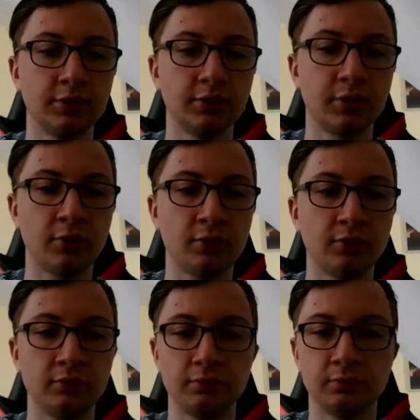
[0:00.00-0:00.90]

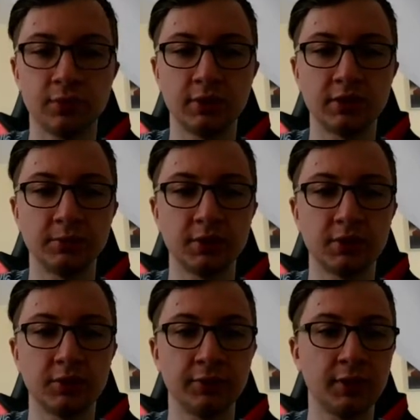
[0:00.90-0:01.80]
So it's a
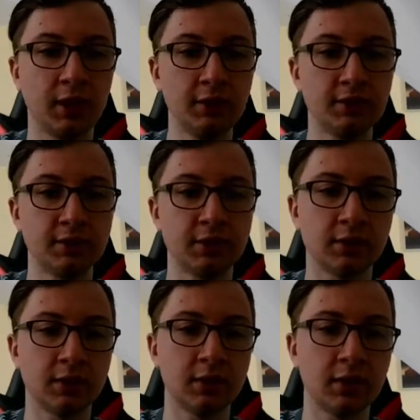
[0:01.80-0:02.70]
matter of taste.
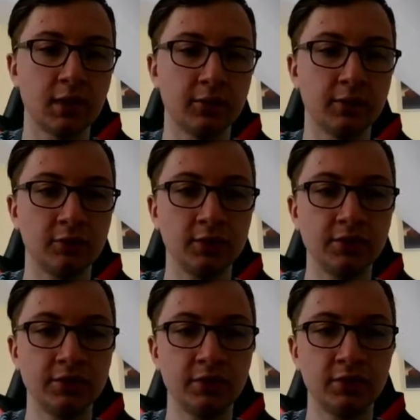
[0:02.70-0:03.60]
After queen
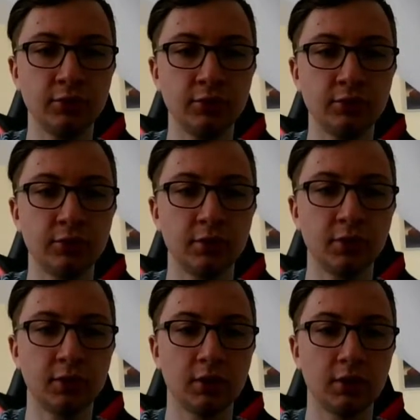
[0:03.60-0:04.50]
c2,
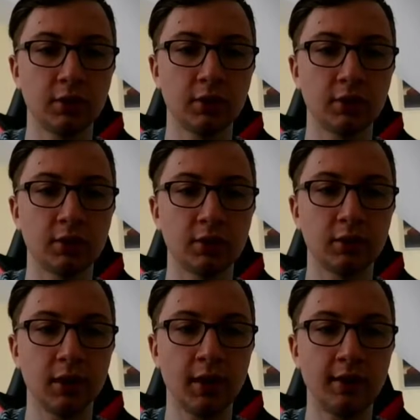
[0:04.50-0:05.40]

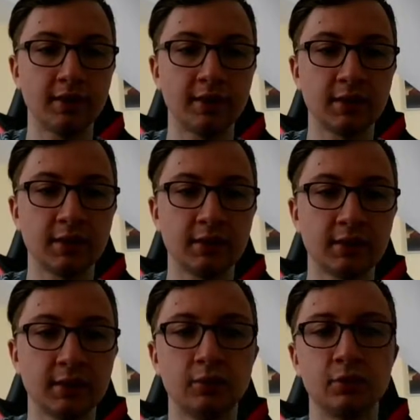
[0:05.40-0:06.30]

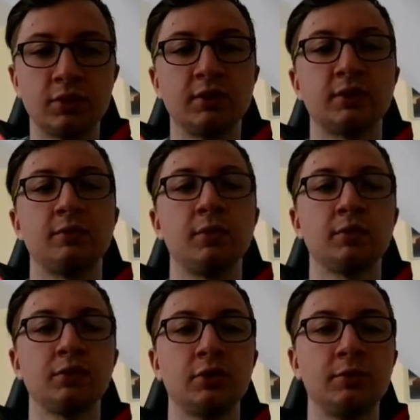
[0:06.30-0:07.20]
a6, which is the
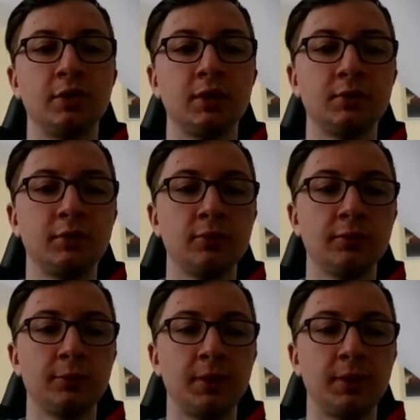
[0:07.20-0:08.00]
most topical move.